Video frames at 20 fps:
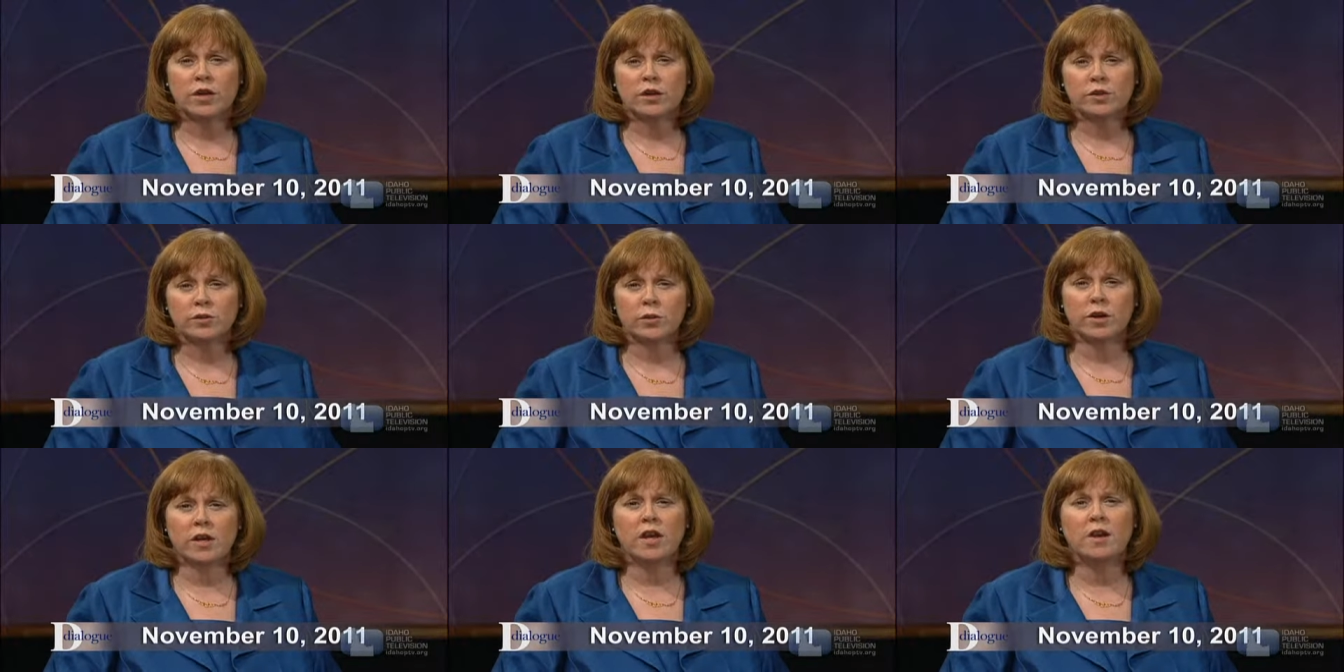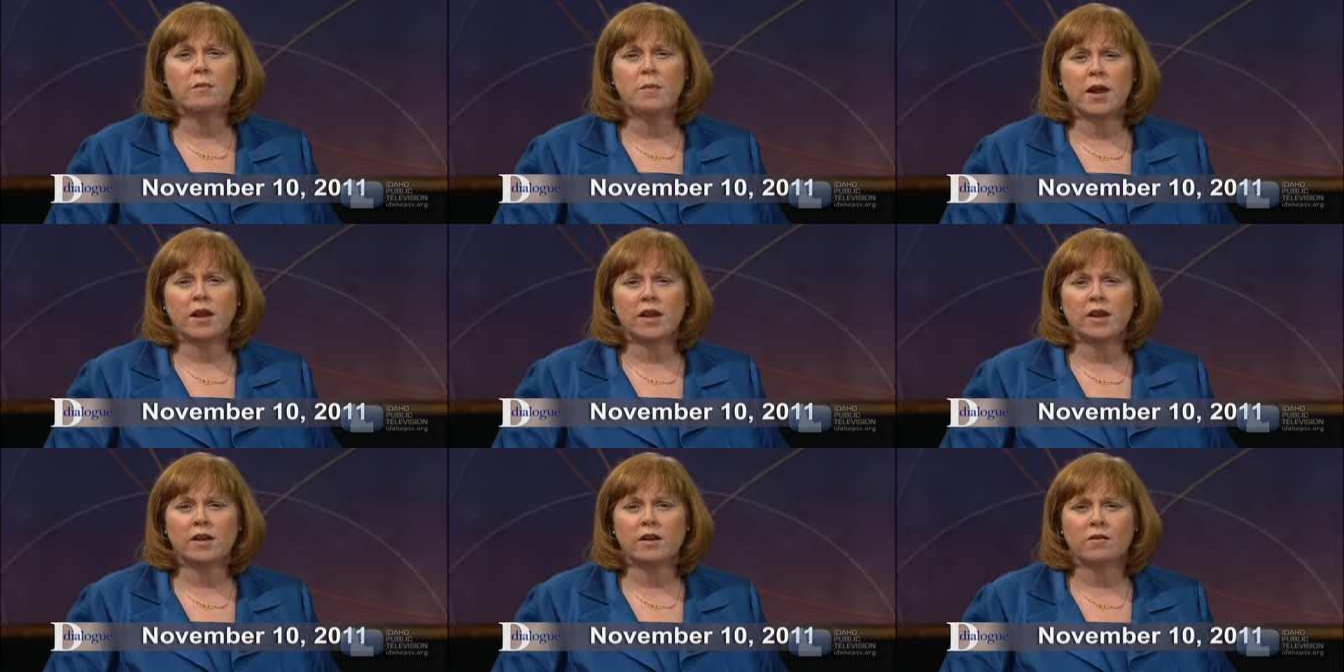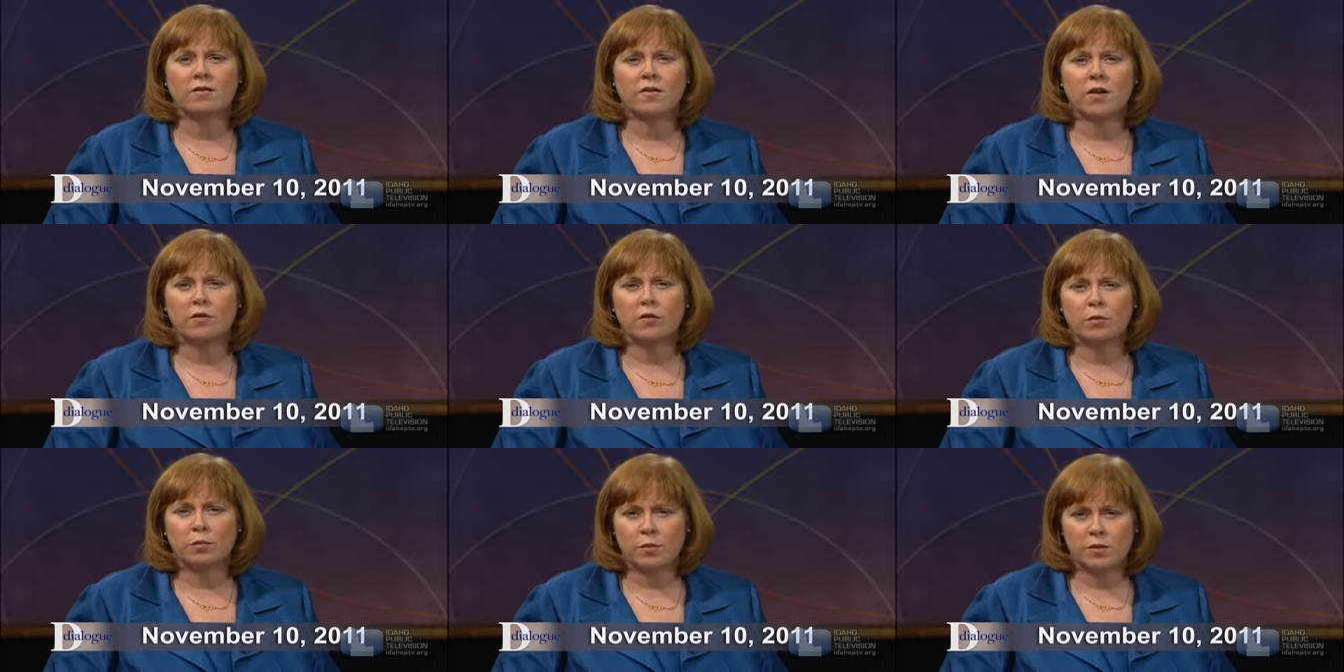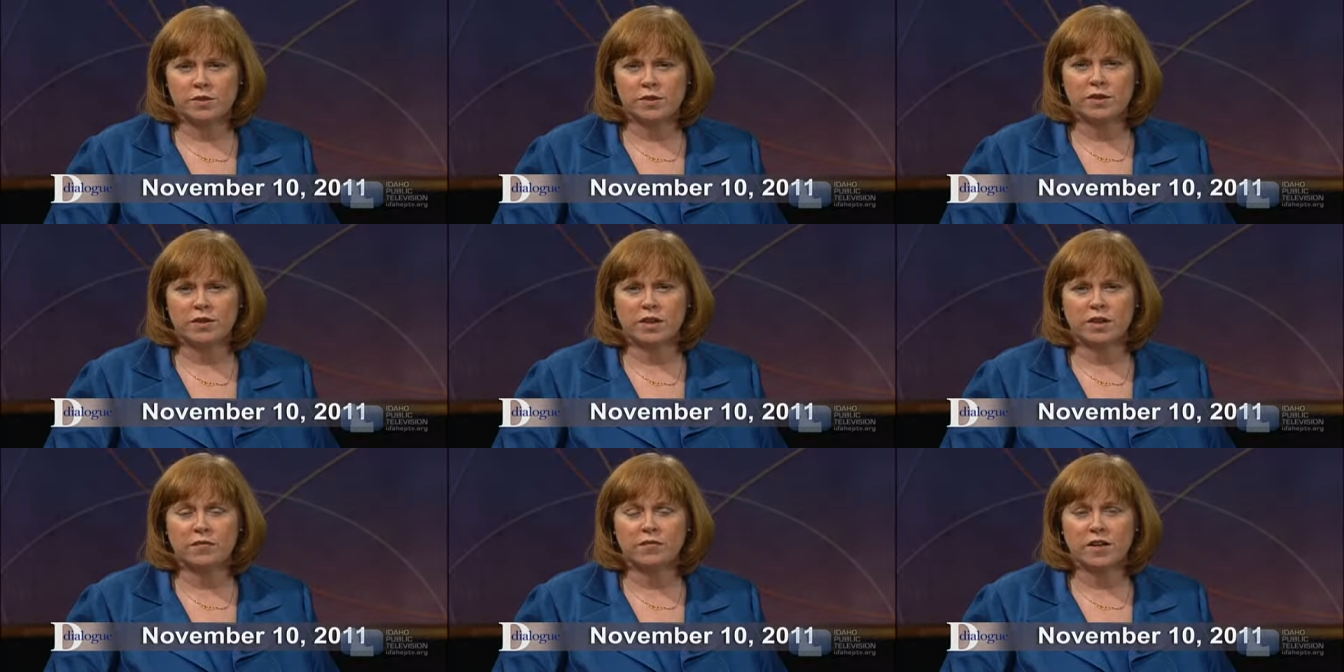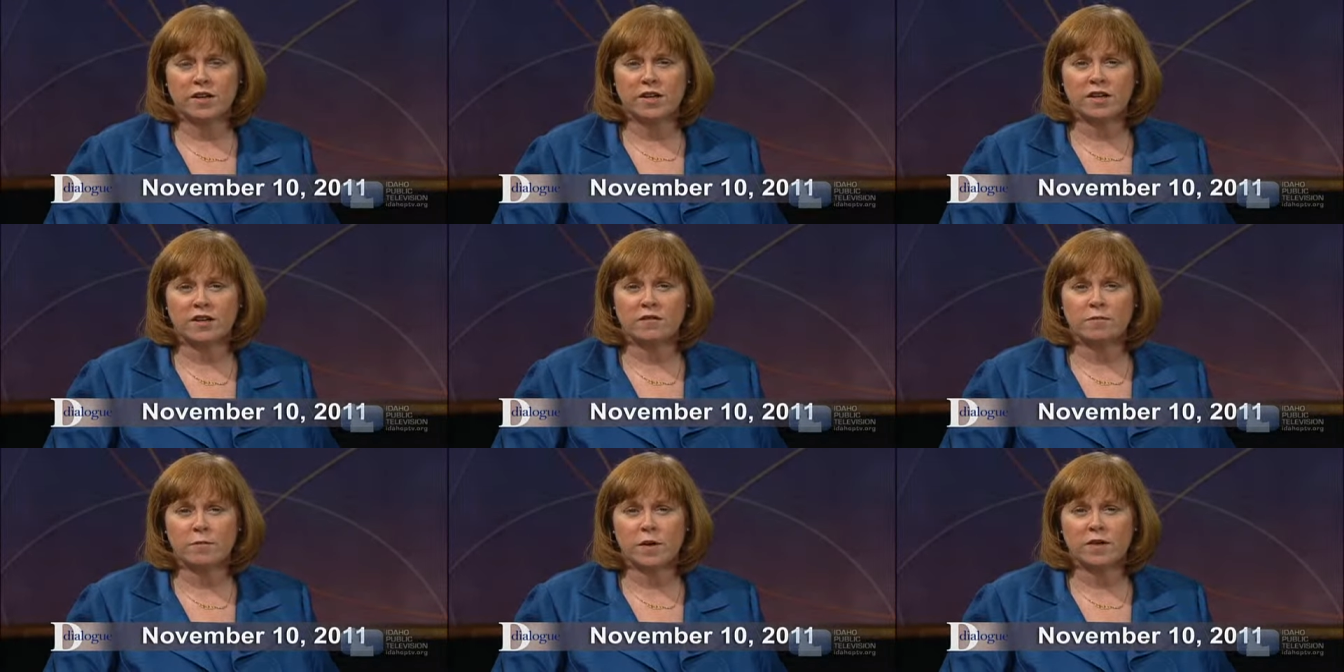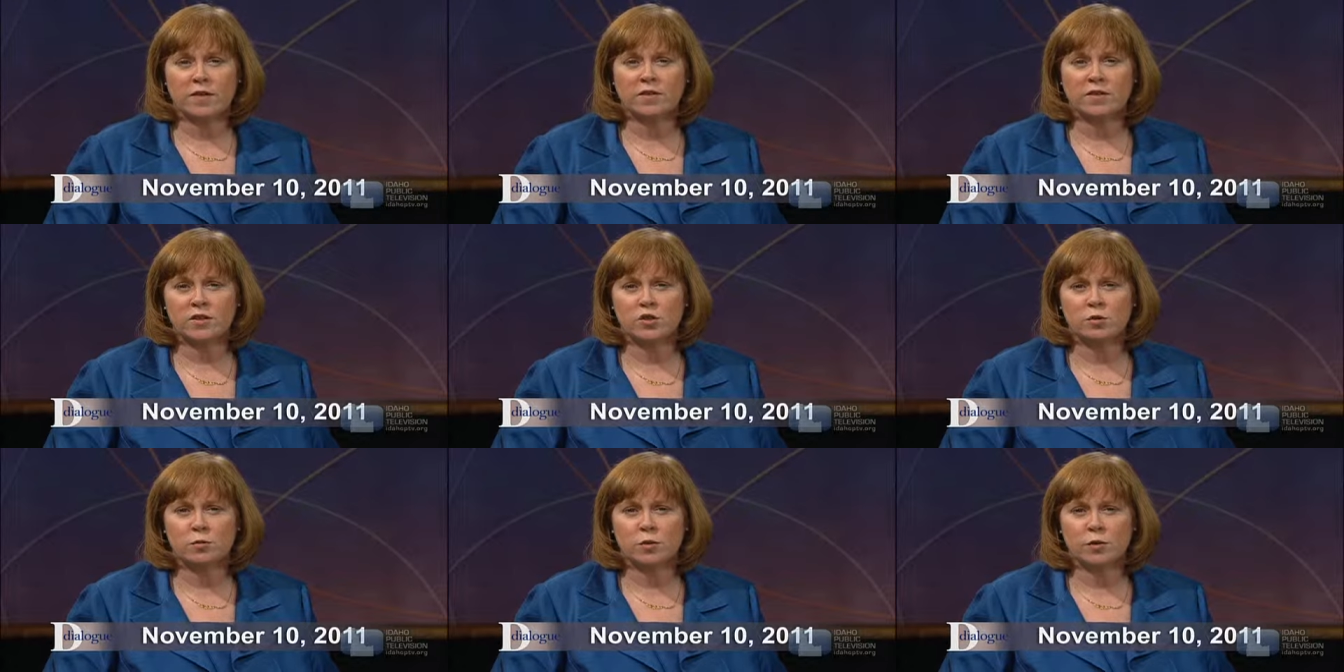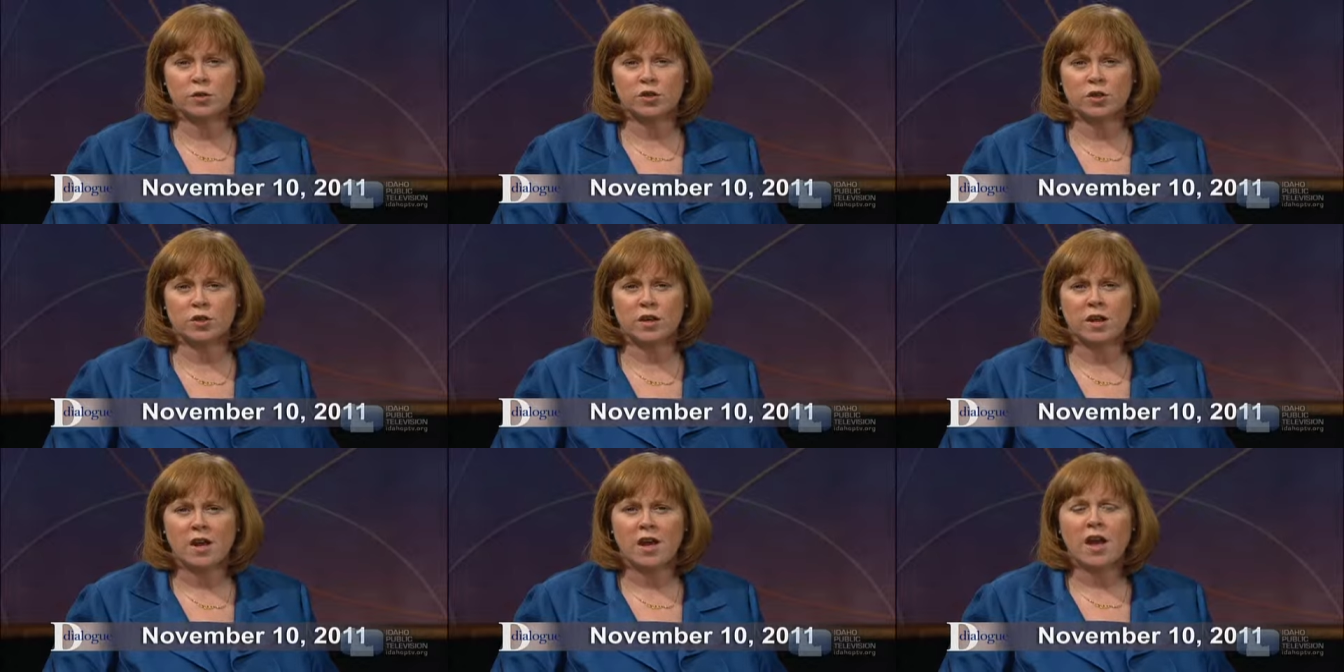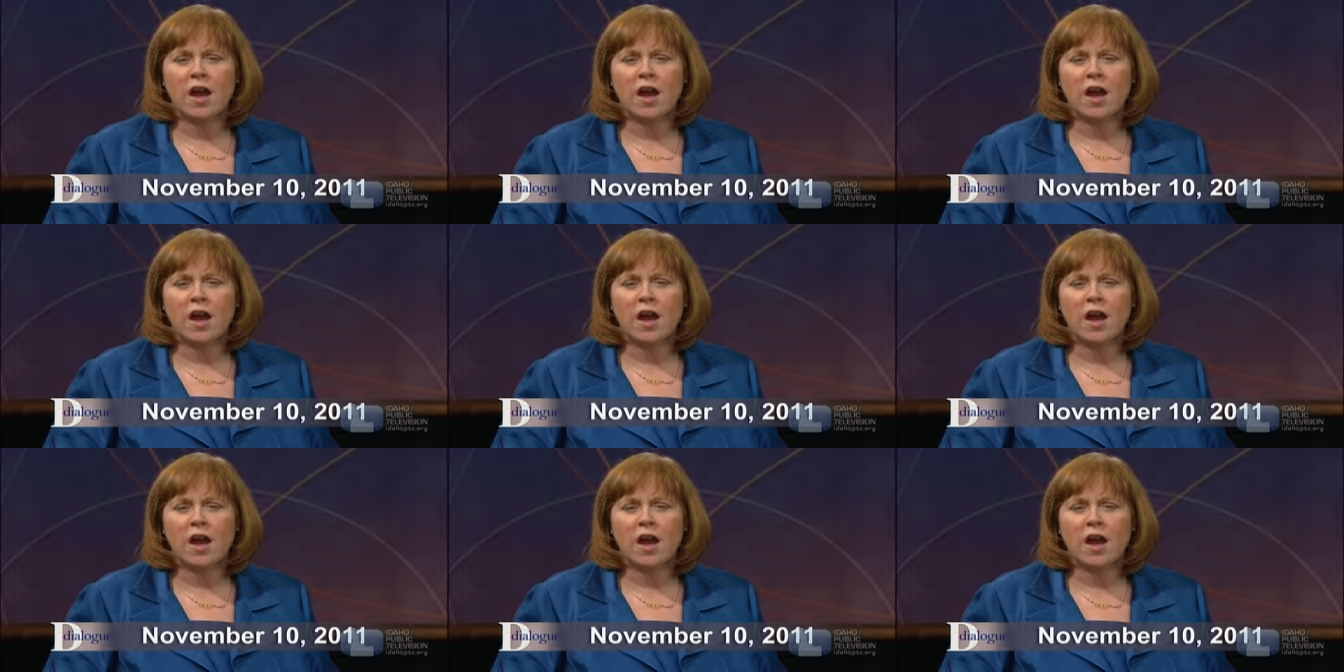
to an inmate in a federal prison convicted of meth distribution.